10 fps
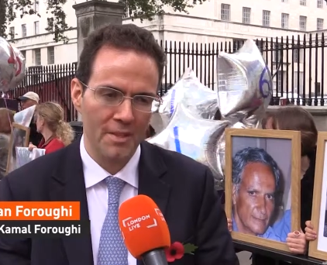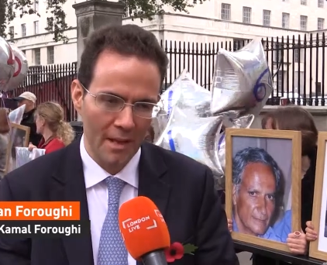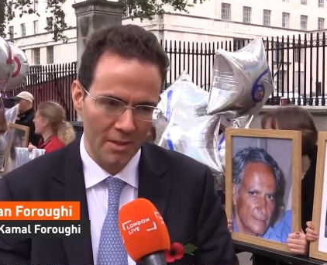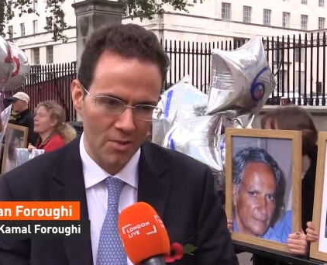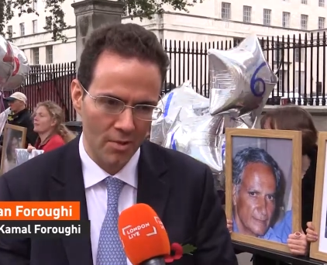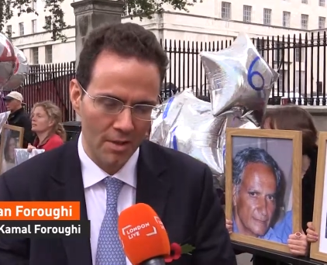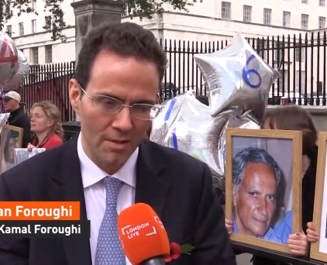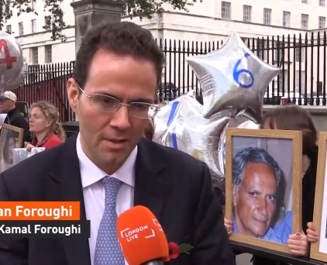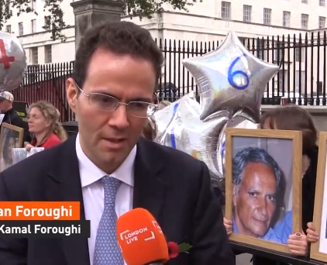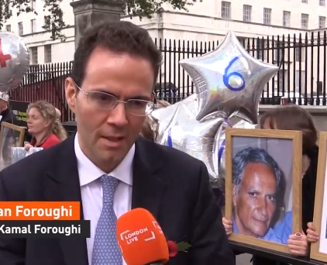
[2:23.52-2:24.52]
Speaker 1: Downing
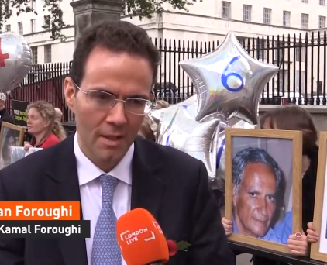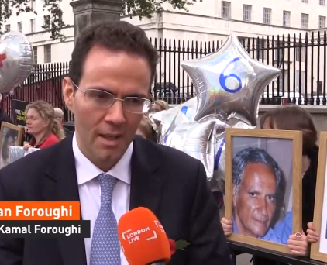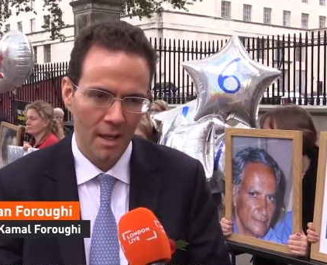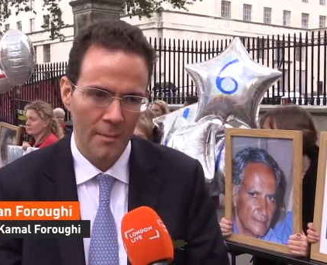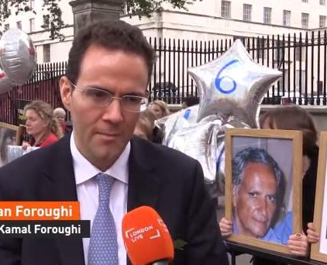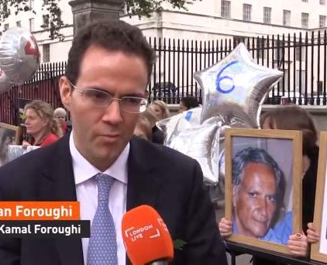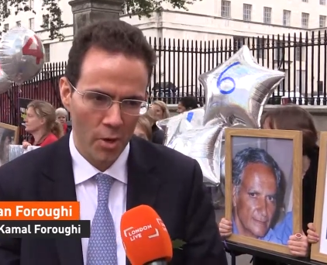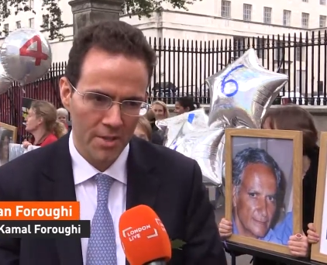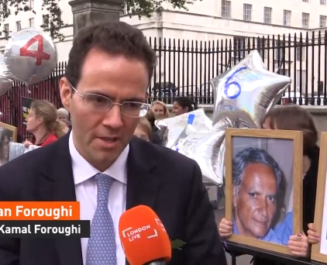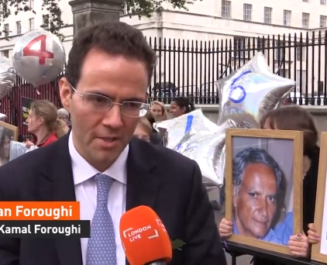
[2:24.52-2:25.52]
Street um,
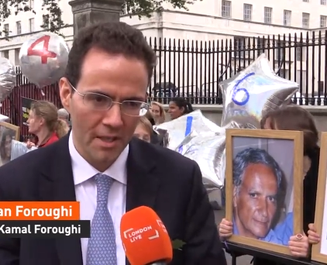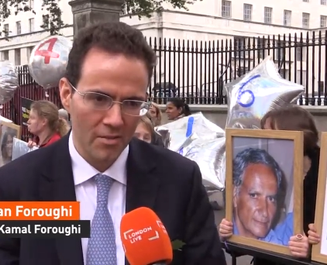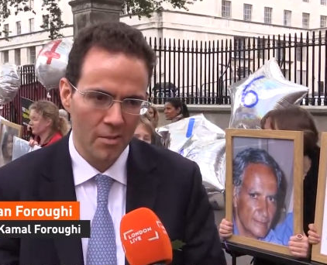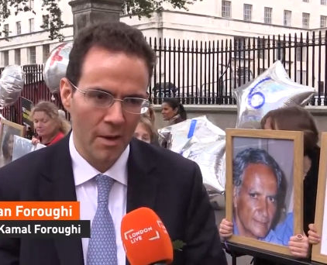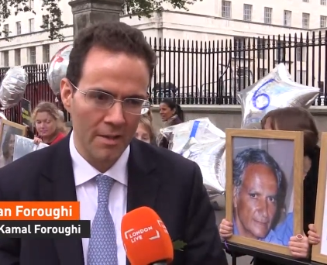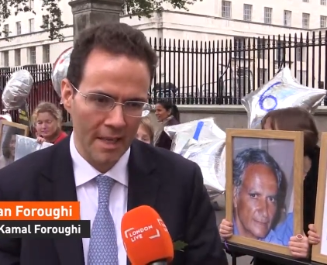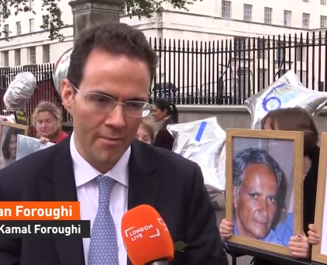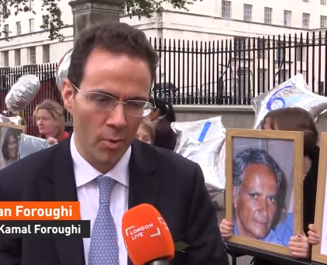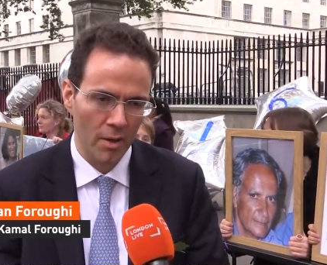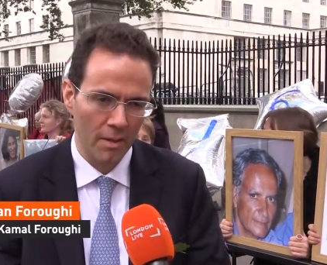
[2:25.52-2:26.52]
protesting and reminding
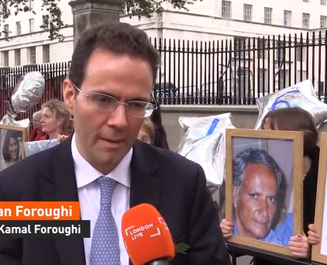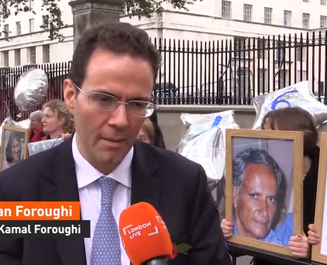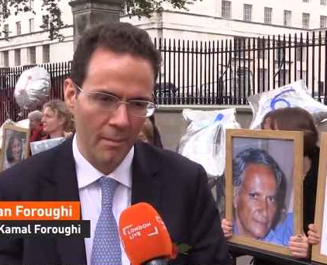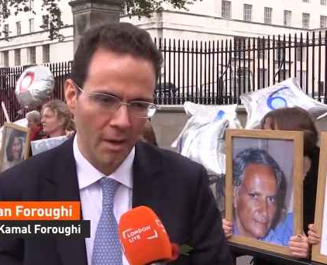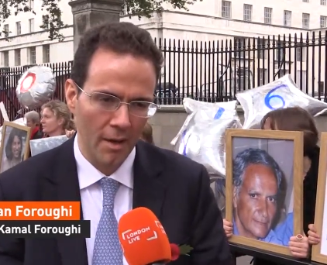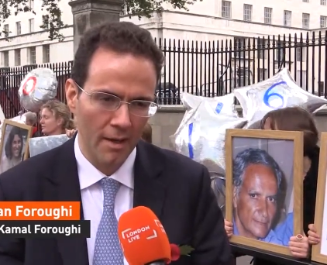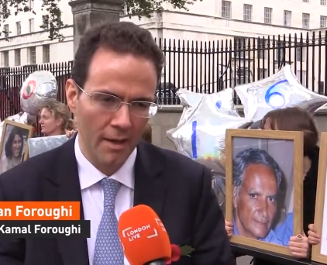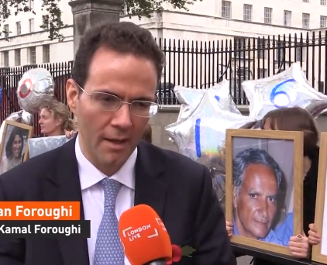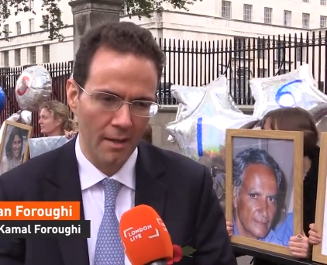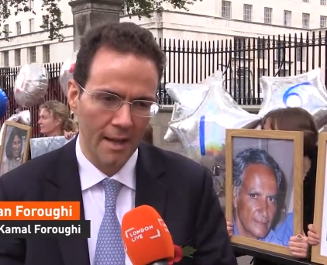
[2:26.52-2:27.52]
everyone about my
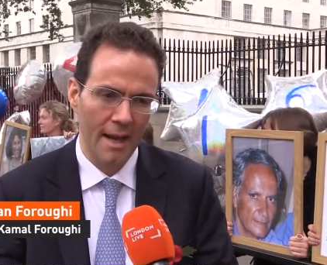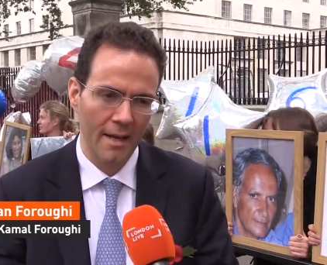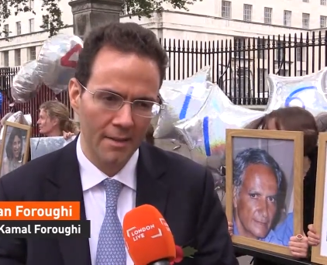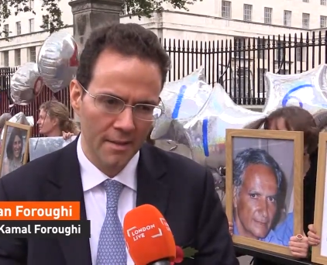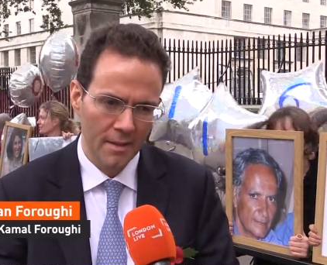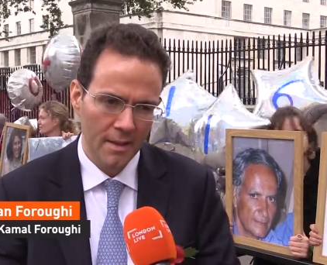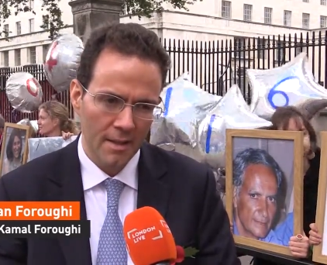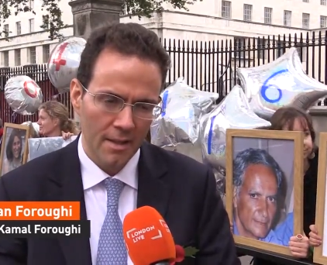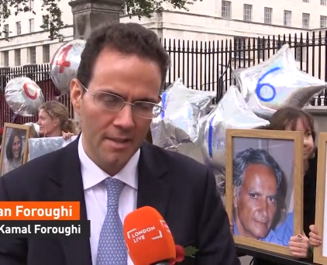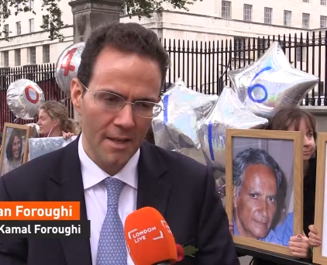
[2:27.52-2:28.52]
uh, dad.
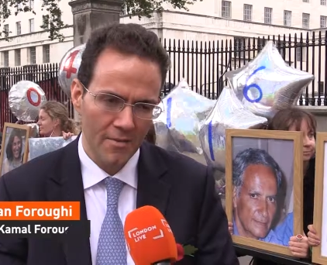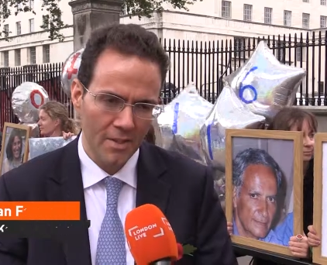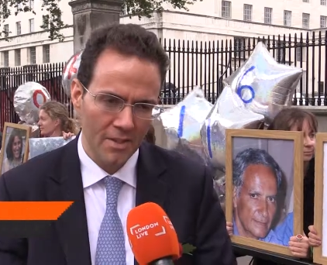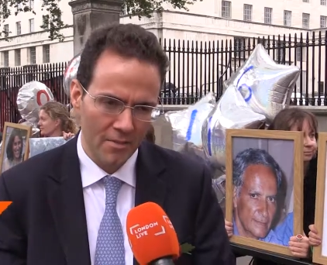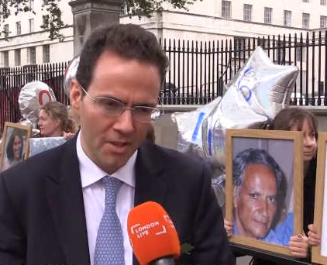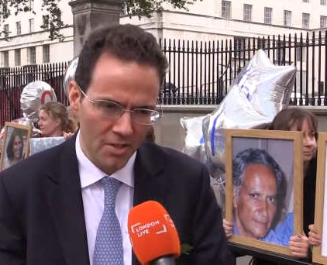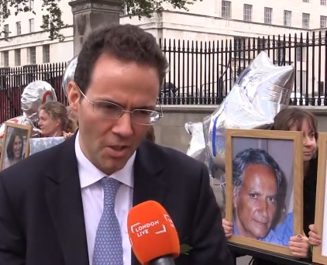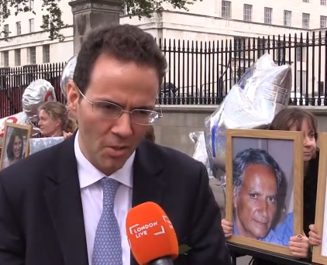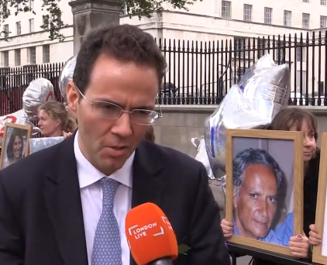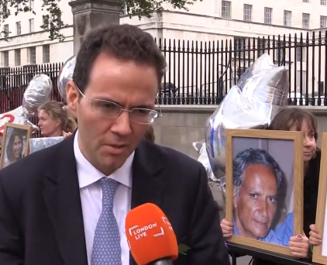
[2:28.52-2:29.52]
He's 77 years
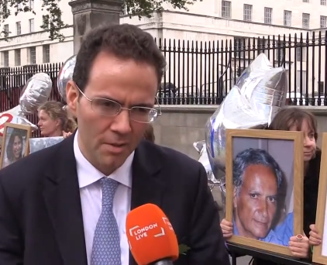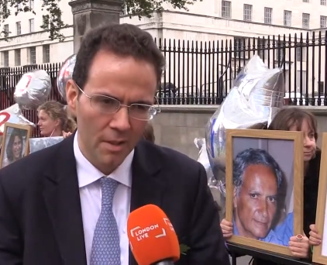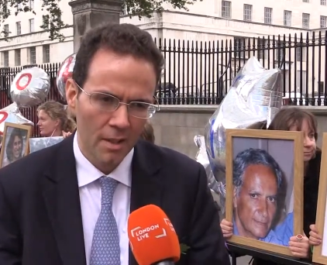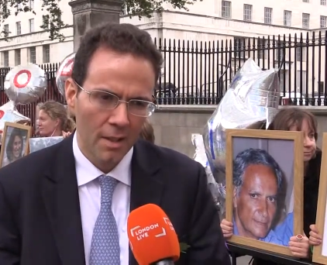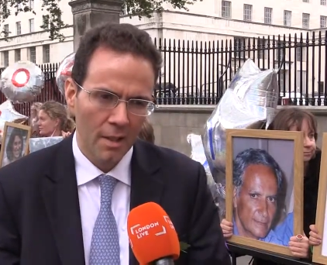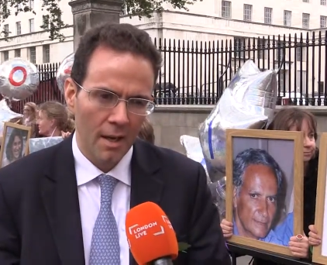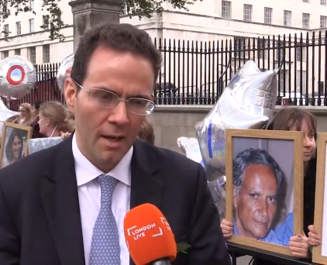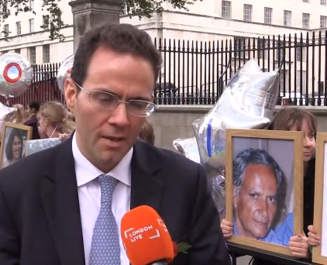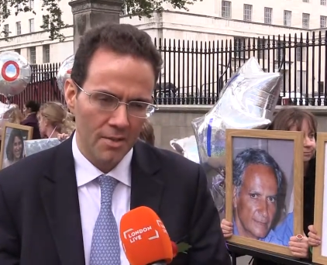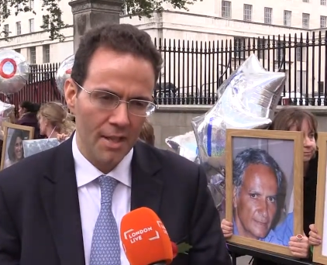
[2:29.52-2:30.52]
old.
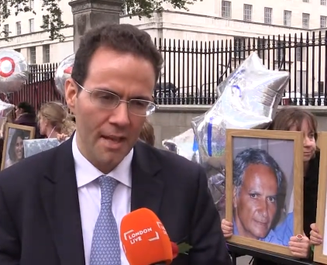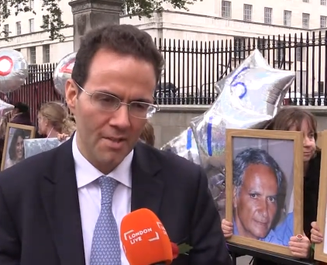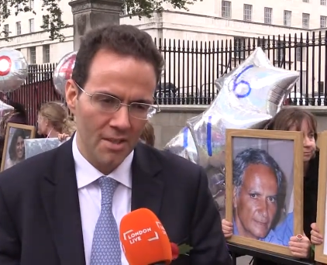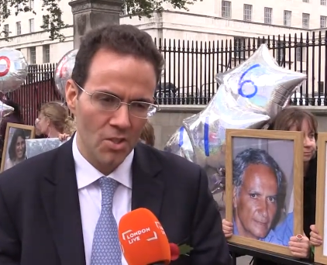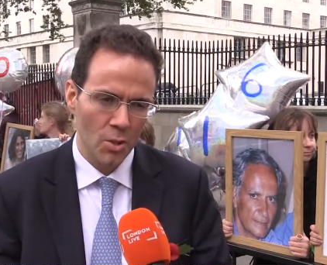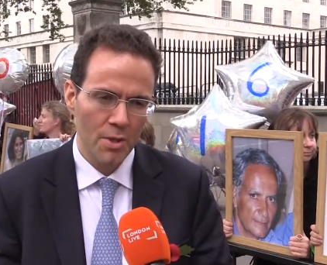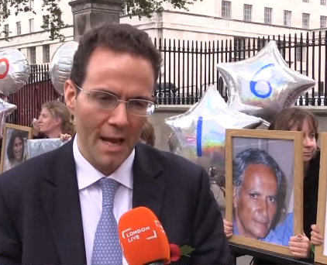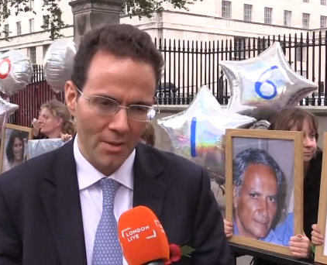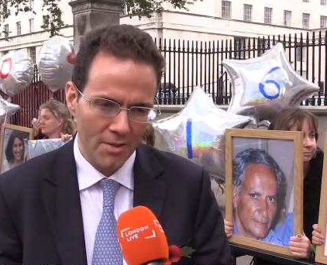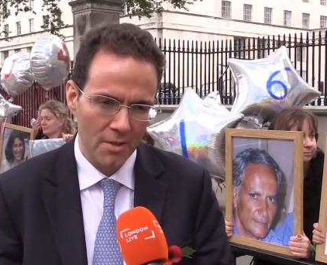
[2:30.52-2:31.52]
Uh, today is his
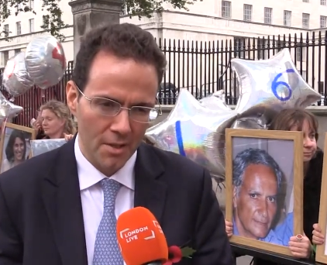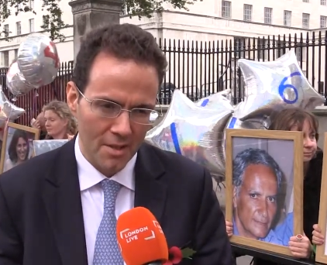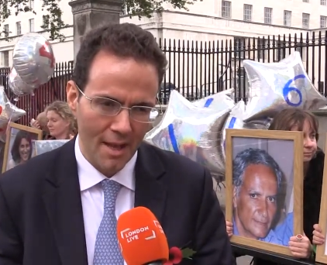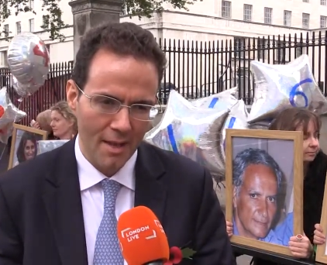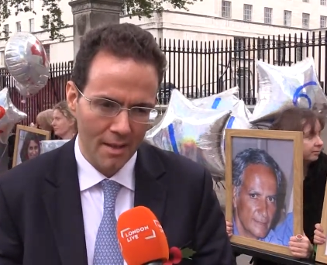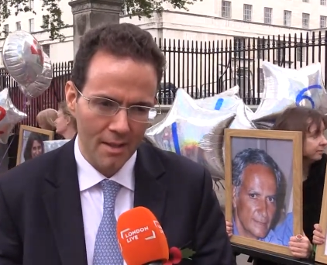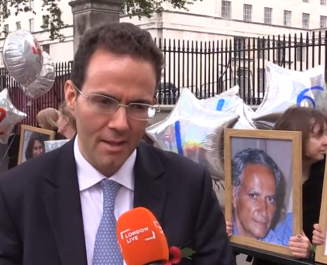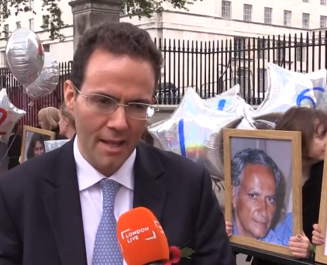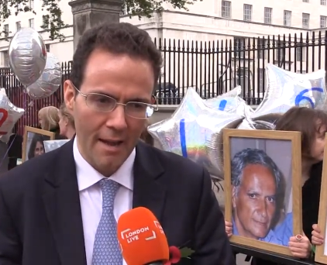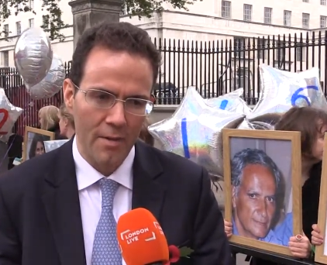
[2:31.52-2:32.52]
2000th day
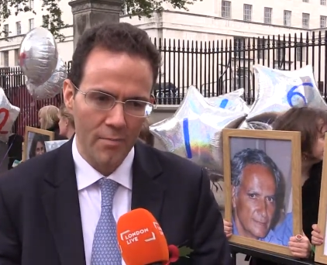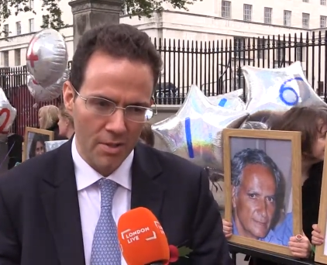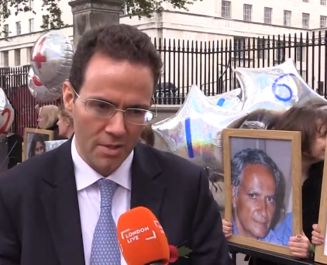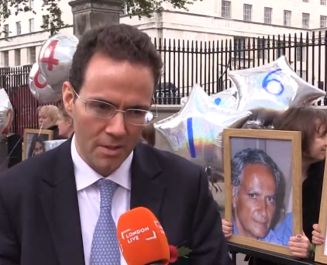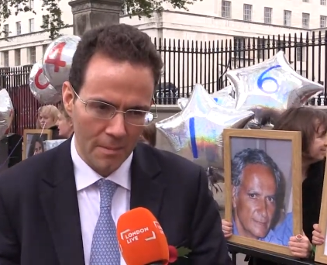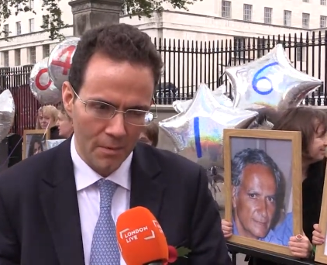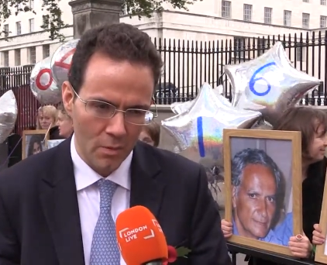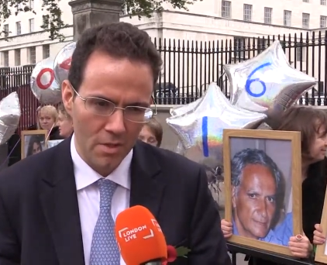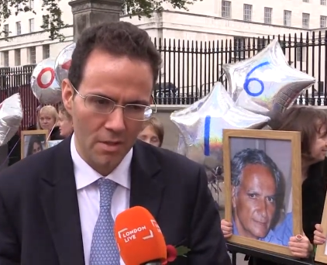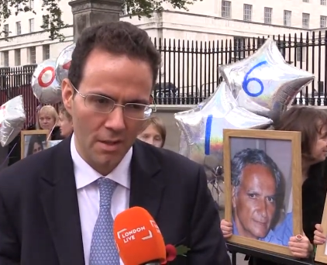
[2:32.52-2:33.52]
in Evin prison, which is an